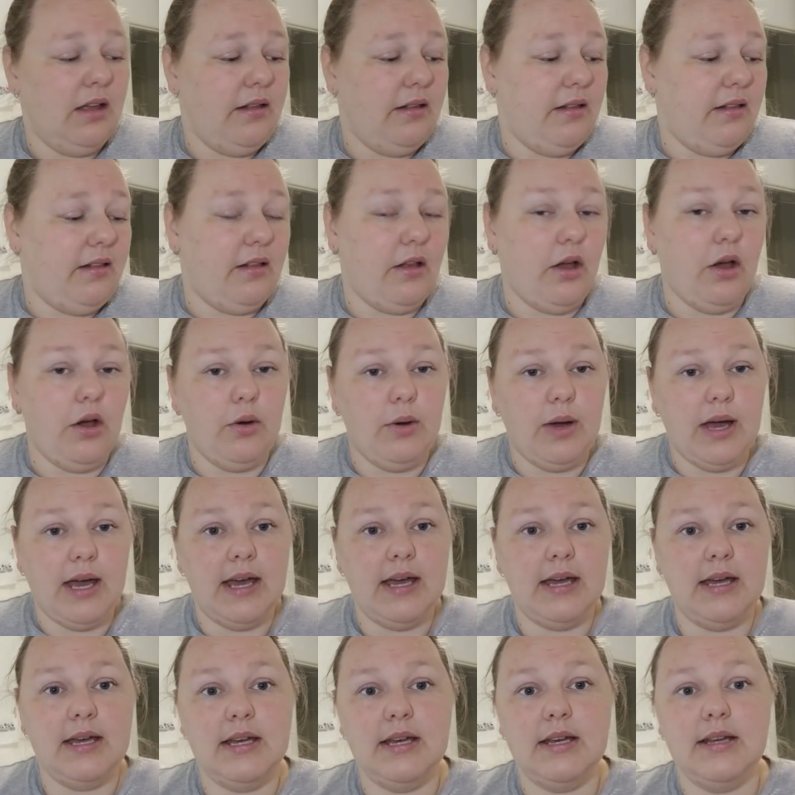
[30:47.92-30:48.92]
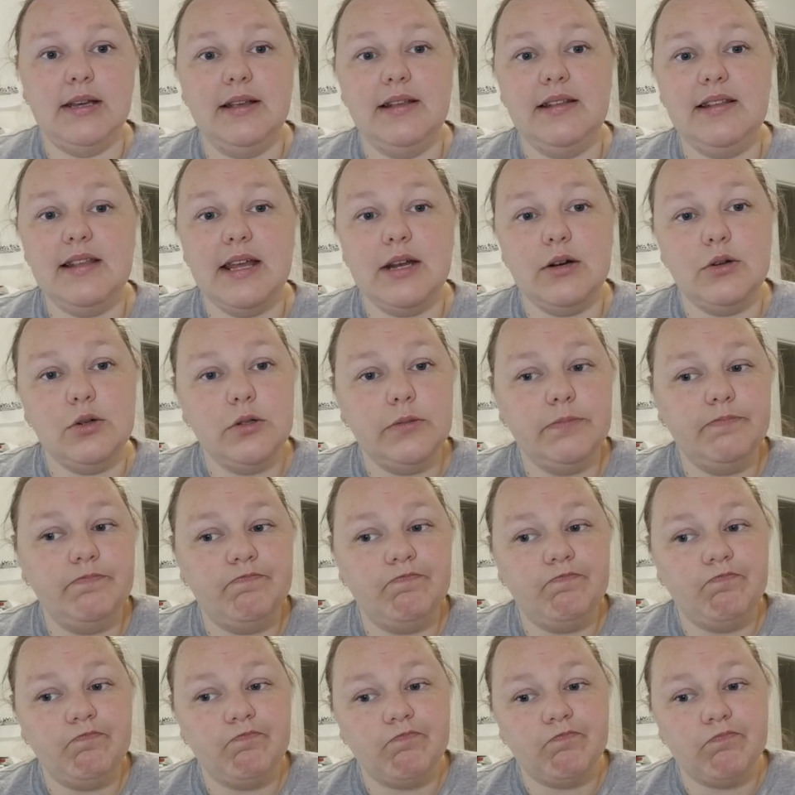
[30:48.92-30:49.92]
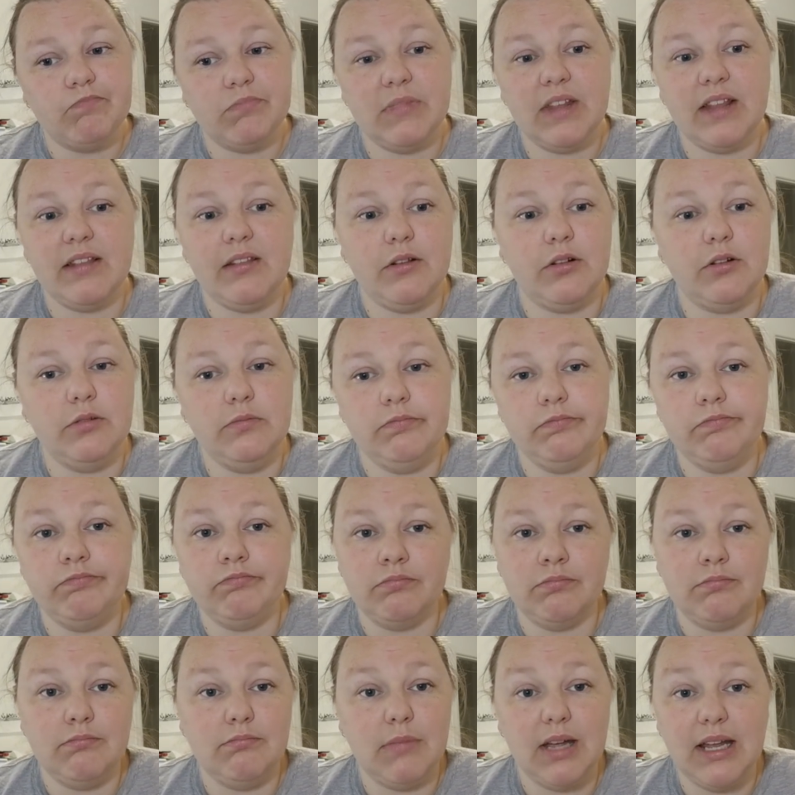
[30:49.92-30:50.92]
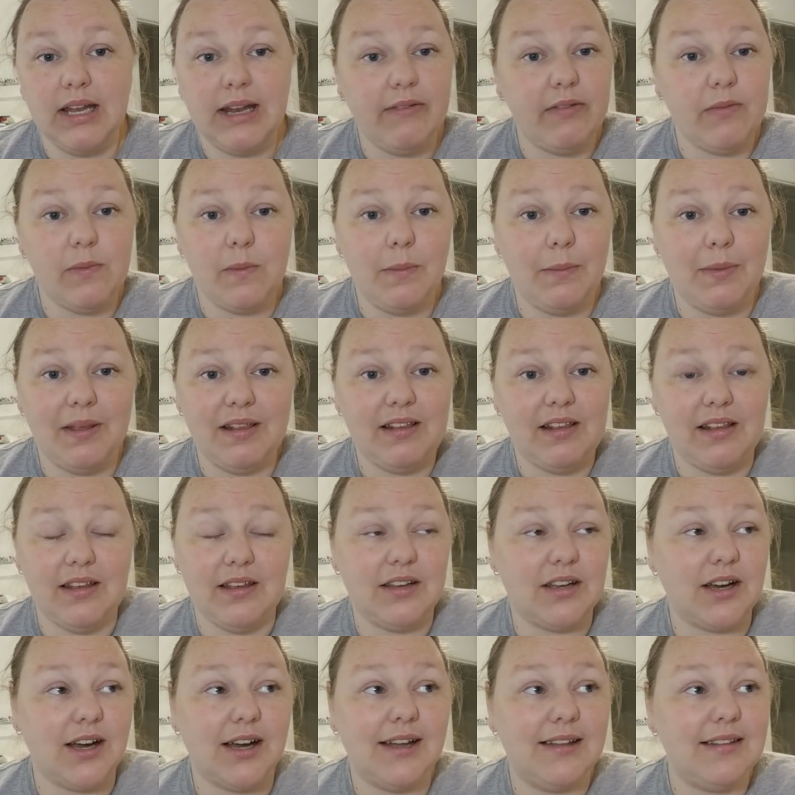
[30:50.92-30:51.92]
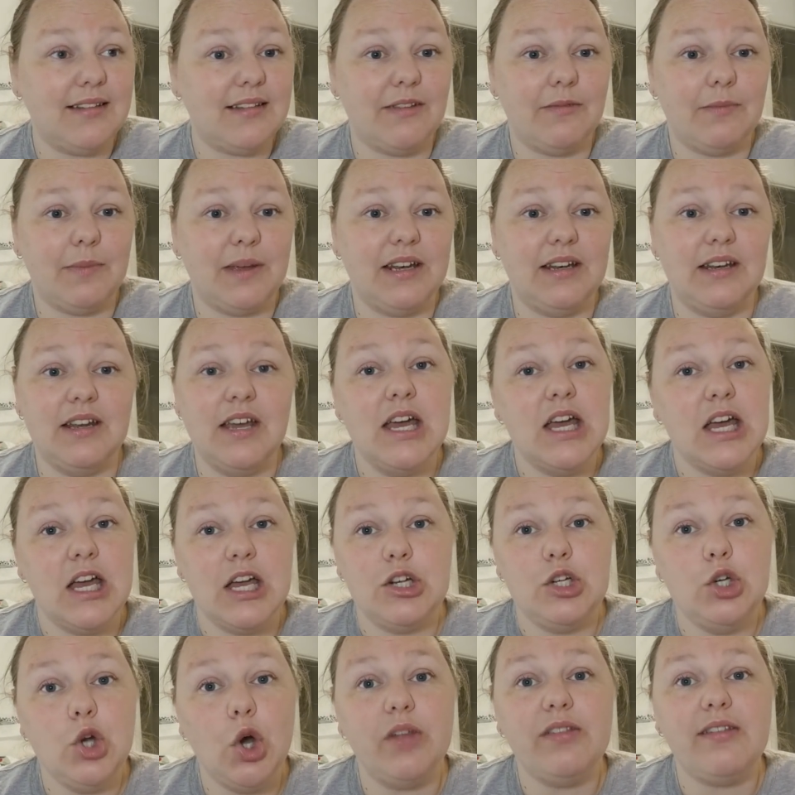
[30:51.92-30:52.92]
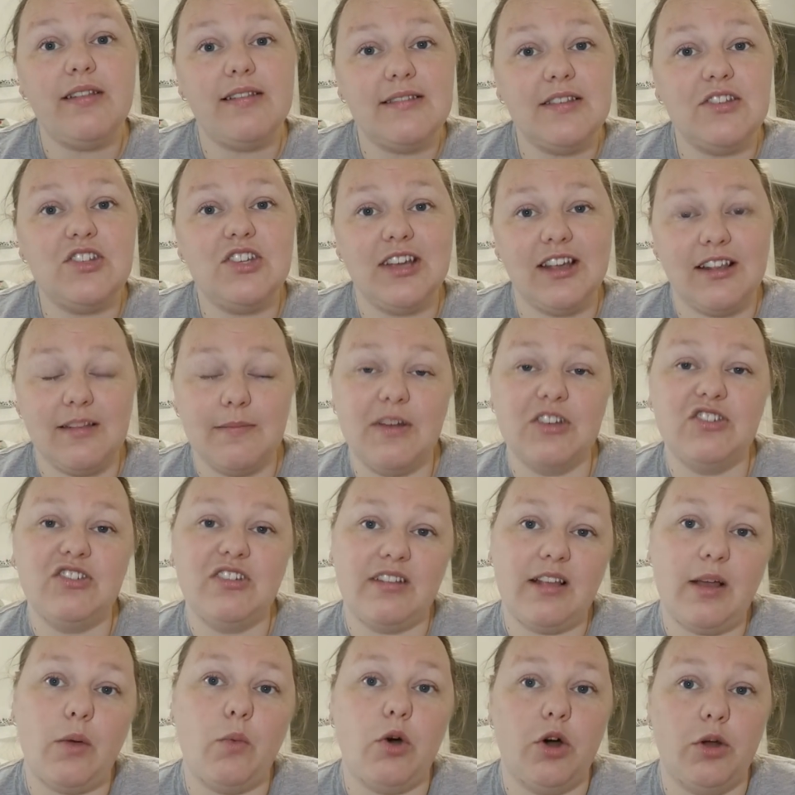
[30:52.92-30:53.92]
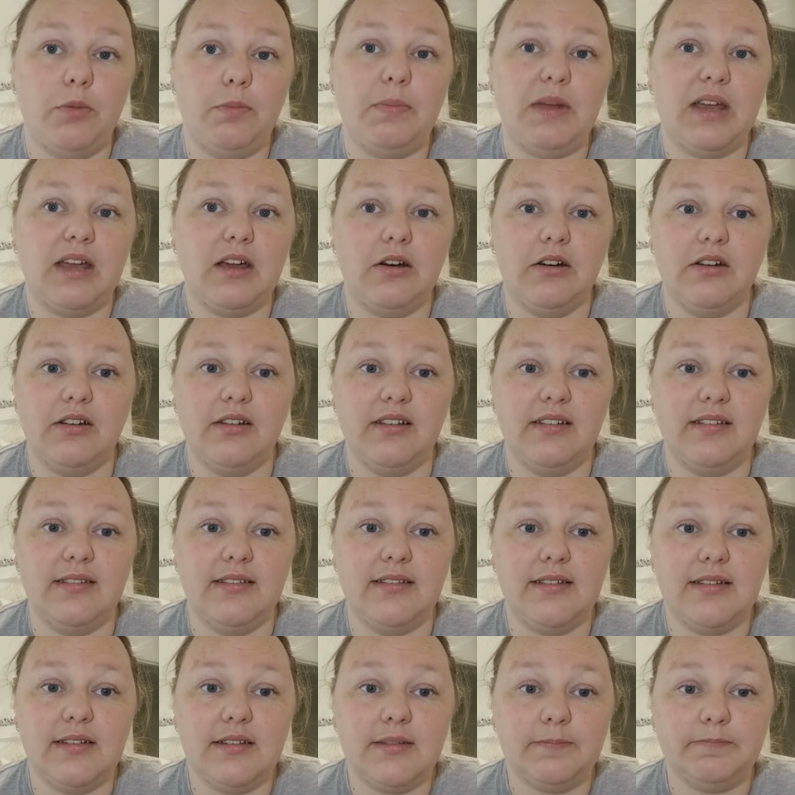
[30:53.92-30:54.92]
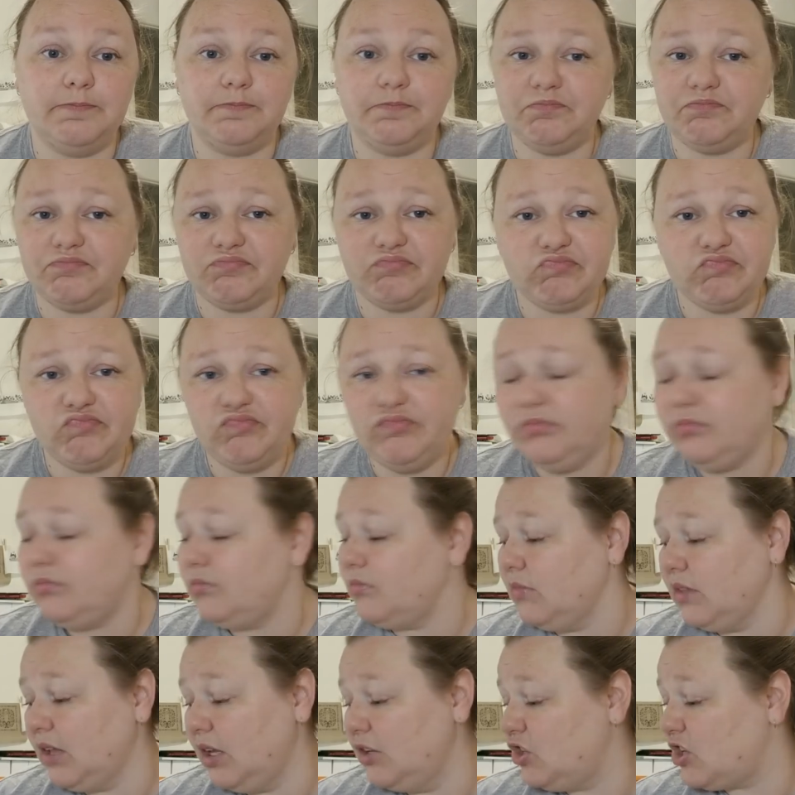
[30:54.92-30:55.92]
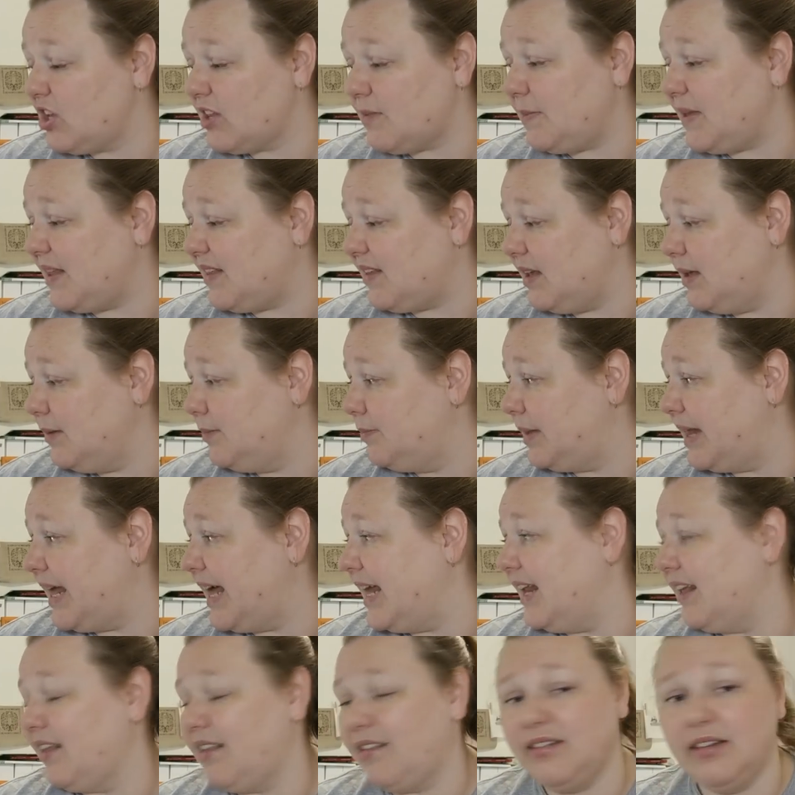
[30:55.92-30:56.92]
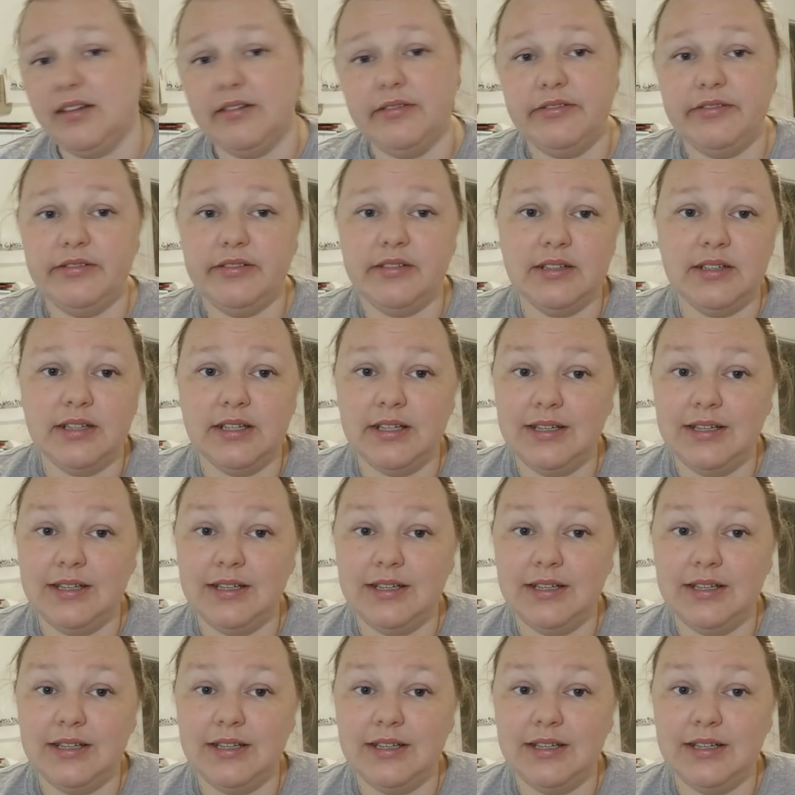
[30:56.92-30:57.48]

So, is that all? That's all. My life's been busy, guys. I've been not stitching as much as I want because just busy planning stuff